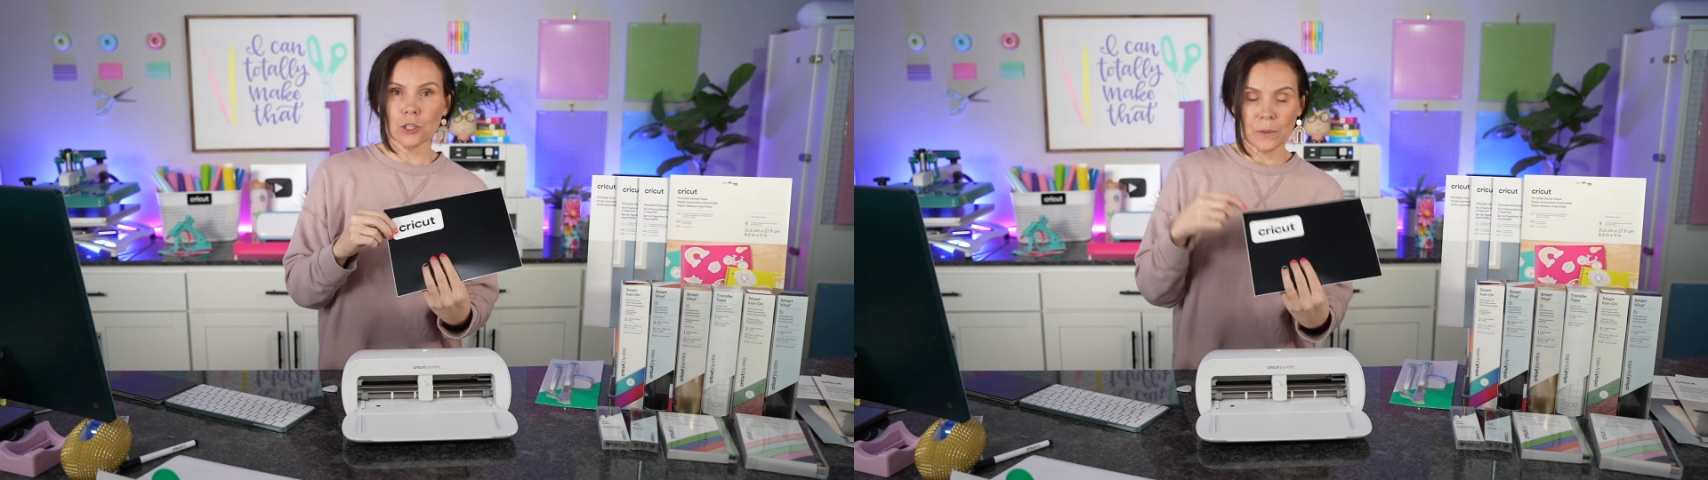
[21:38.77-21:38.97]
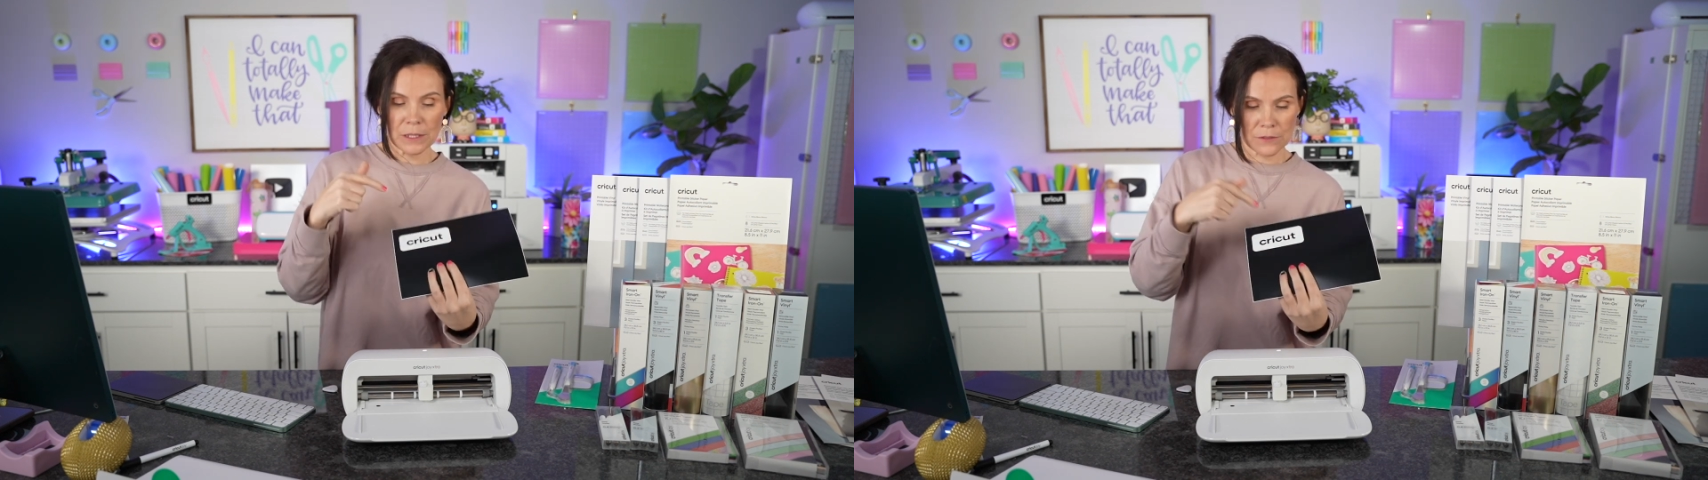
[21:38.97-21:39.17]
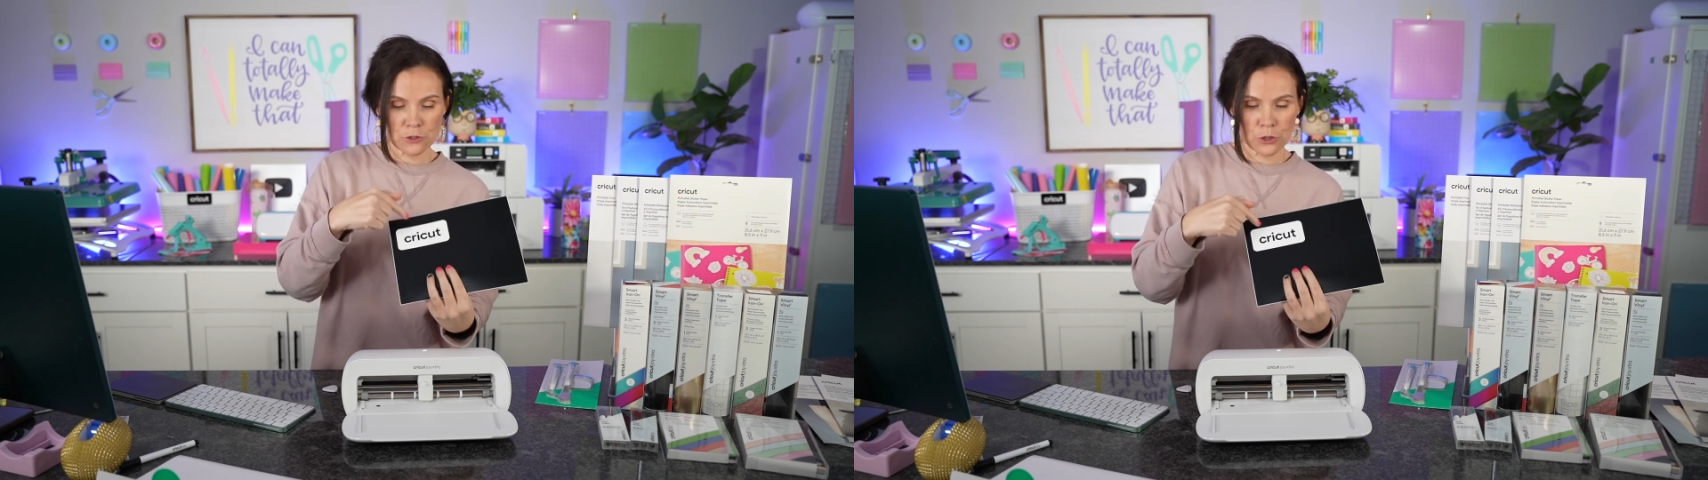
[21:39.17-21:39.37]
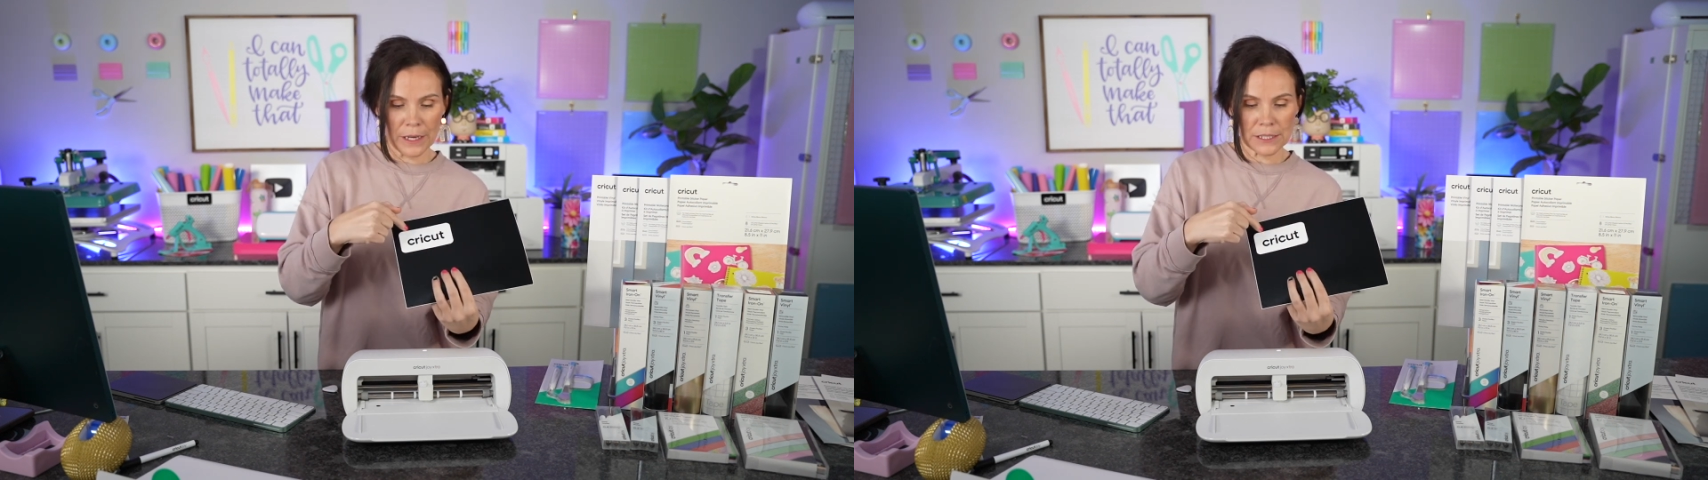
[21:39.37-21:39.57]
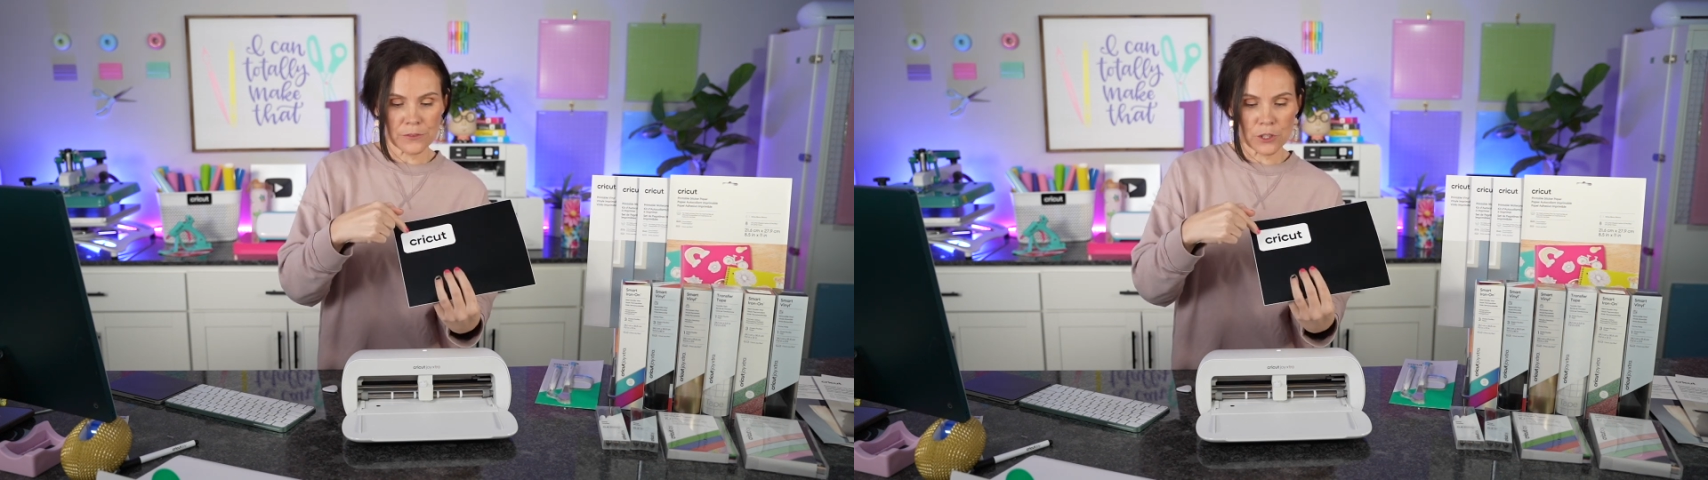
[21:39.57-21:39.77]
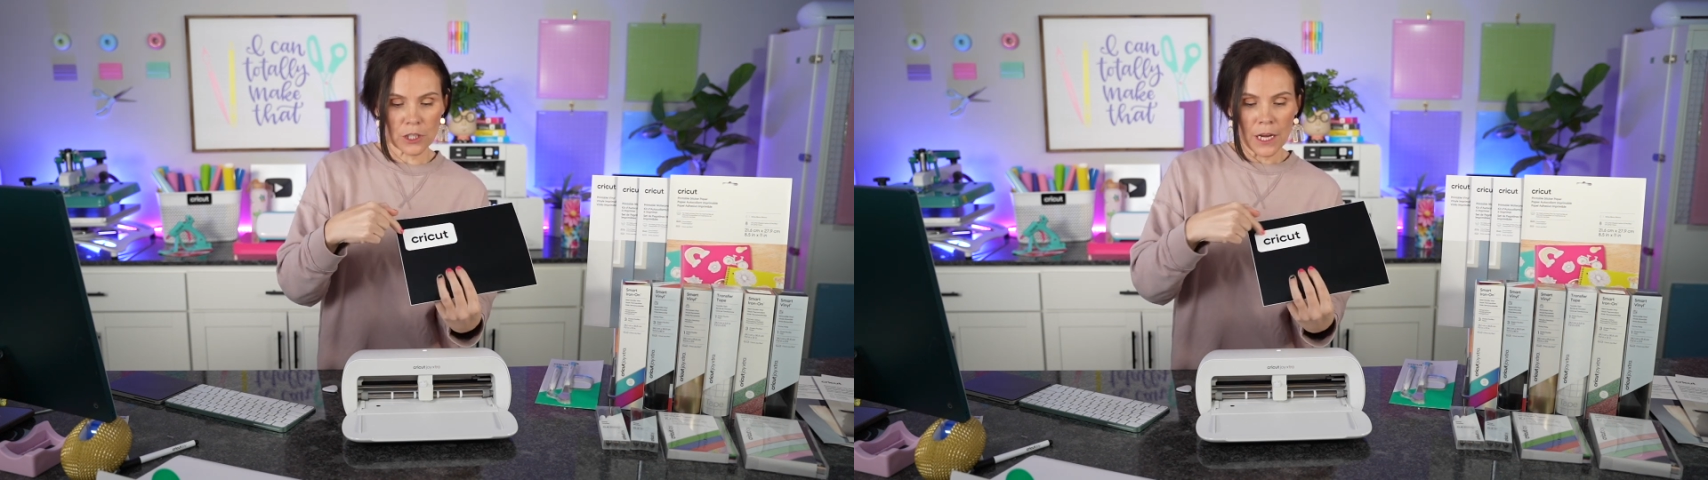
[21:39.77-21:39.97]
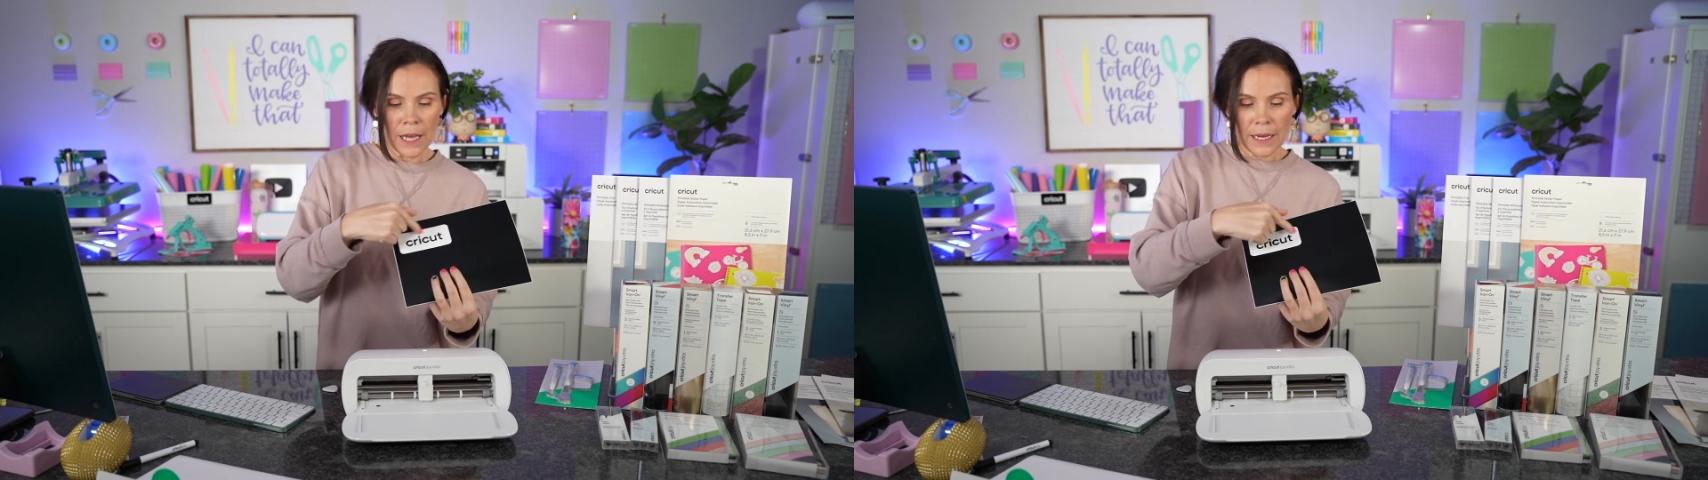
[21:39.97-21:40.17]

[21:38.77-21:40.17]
piece of transfer,